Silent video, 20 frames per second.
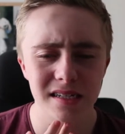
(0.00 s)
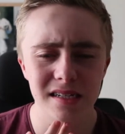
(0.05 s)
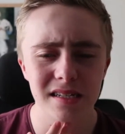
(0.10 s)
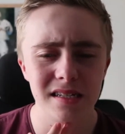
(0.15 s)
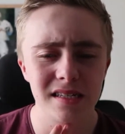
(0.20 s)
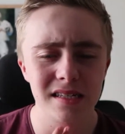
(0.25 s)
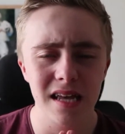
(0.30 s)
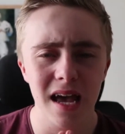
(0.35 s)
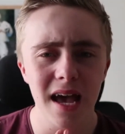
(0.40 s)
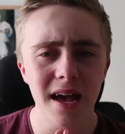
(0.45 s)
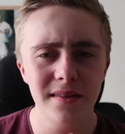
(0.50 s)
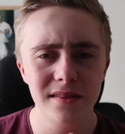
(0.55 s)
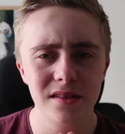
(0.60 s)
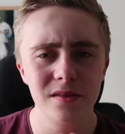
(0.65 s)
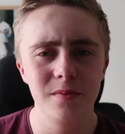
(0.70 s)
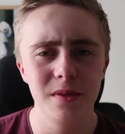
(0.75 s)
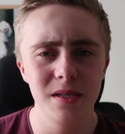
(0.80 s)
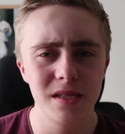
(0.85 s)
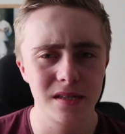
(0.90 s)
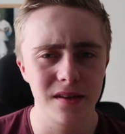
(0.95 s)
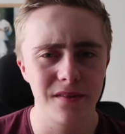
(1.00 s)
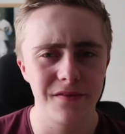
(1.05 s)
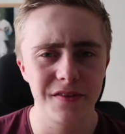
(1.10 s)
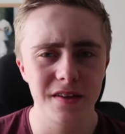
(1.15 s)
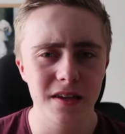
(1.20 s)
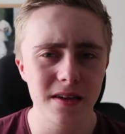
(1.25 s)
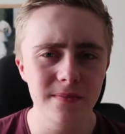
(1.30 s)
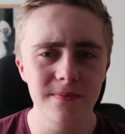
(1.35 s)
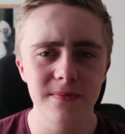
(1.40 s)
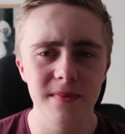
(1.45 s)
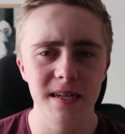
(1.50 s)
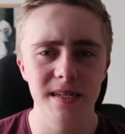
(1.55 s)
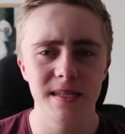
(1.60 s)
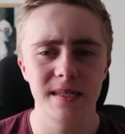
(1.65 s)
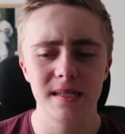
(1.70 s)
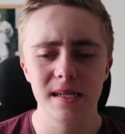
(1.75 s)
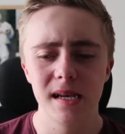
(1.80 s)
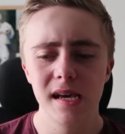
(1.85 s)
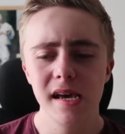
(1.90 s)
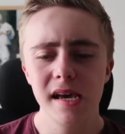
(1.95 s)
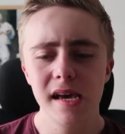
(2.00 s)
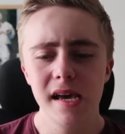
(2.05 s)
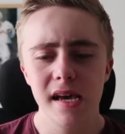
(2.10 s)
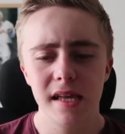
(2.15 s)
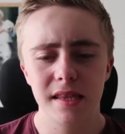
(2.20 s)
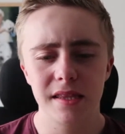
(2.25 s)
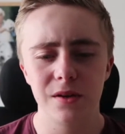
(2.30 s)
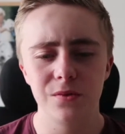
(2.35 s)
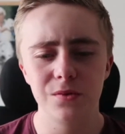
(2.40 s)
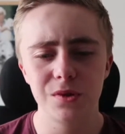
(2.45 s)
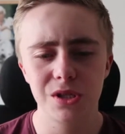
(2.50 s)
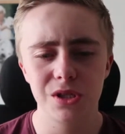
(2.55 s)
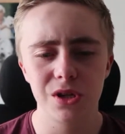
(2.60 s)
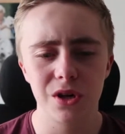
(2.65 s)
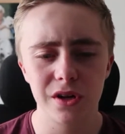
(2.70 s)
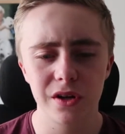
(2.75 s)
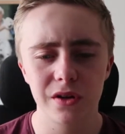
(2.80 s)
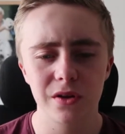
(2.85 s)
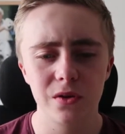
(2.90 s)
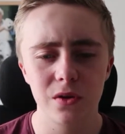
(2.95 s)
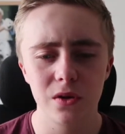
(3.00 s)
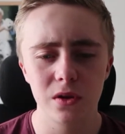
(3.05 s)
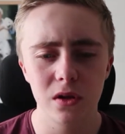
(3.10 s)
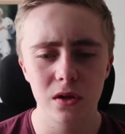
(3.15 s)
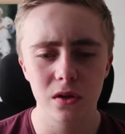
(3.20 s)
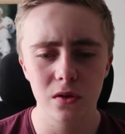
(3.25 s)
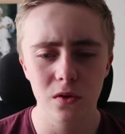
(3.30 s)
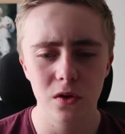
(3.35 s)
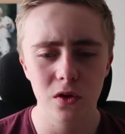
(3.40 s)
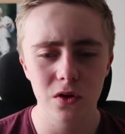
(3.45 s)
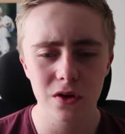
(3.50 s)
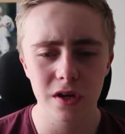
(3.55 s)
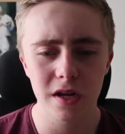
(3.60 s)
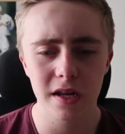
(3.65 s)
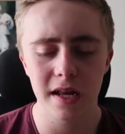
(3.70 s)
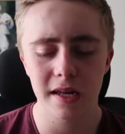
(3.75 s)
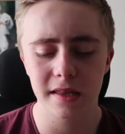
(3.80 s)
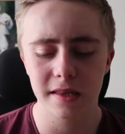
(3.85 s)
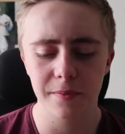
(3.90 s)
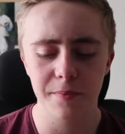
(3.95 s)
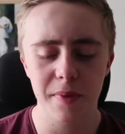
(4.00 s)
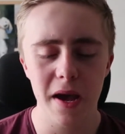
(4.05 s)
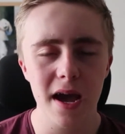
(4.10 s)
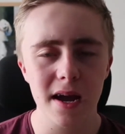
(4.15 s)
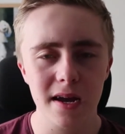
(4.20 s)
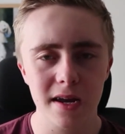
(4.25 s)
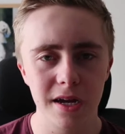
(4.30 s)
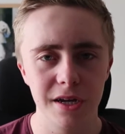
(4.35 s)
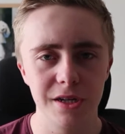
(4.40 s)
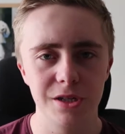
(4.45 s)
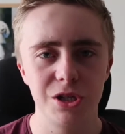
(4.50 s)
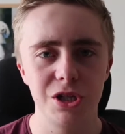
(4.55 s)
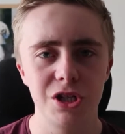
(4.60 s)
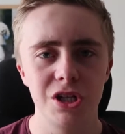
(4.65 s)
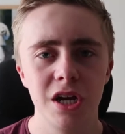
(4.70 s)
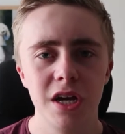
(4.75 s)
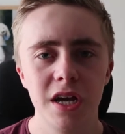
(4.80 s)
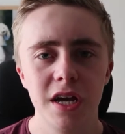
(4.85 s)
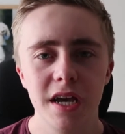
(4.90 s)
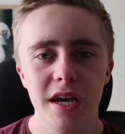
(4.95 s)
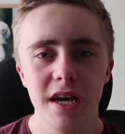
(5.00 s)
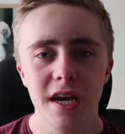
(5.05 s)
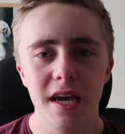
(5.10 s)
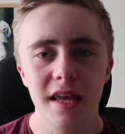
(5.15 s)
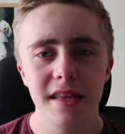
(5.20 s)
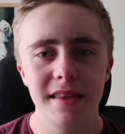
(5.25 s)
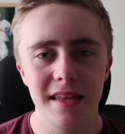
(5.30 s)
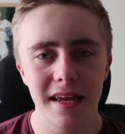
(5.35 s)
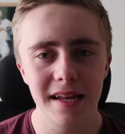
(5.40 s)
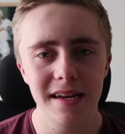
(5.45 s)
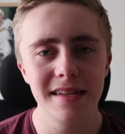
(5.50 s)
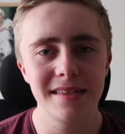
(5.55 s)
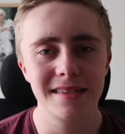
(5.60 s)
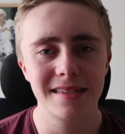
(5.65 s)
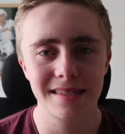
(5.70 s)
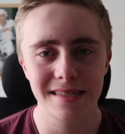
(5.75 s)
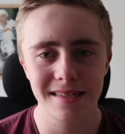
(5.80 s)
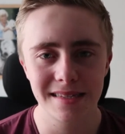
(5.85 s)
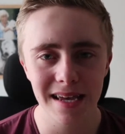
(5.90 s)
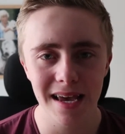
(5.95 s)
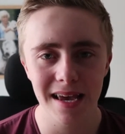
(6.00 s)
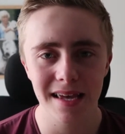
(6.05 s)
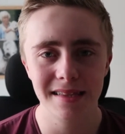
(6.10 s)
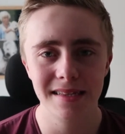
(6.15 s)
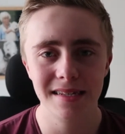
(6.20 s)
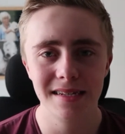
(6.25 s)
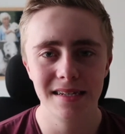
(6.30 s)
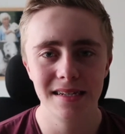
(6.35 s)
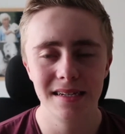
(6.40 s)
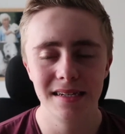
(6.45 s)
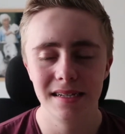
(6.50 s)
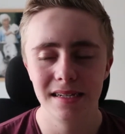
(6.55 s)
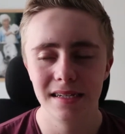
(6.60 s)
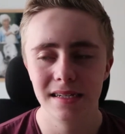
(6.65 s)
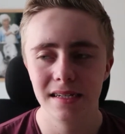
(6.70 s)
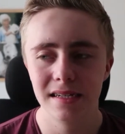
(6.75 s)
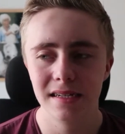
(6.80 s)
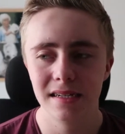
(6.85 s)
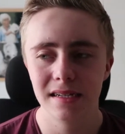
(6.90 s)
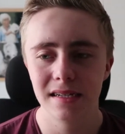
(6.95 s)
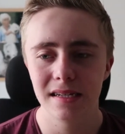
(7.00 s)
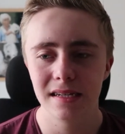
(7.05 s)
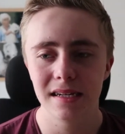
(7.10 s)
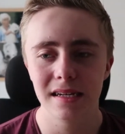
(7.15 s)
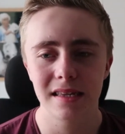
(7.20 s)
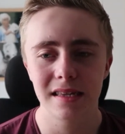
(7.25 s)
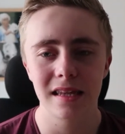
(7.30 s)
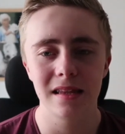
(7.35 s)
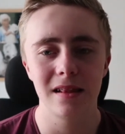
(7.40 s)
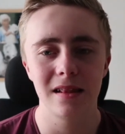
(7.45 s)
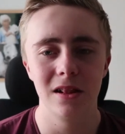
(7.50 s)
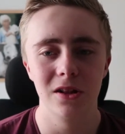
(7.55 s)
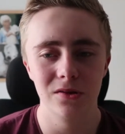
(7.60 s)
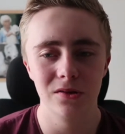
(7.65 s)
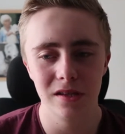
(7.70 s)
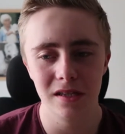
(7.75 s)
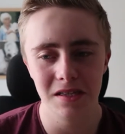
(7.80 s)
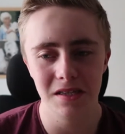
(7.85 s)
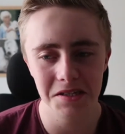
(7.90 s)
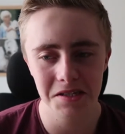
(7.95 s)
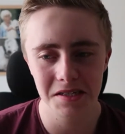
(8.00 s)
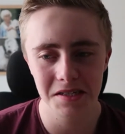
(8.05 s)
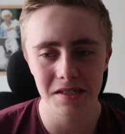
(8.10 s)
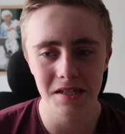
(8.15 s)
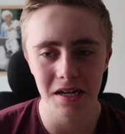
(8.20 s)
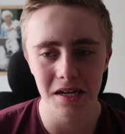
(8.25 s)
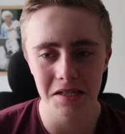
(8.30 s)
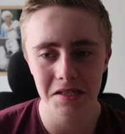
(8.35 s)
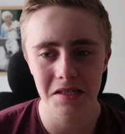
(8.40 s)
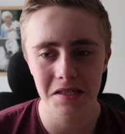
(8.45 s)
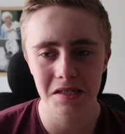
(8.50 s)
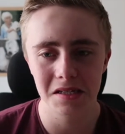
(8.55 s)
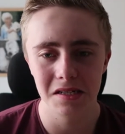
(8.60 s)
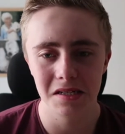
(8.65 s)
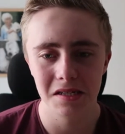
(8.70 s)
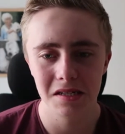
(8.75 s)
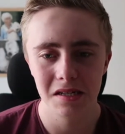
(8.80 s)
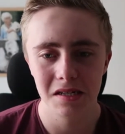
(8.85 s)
it had to be something in this. And then we started looking at the package, then it said it included this nut.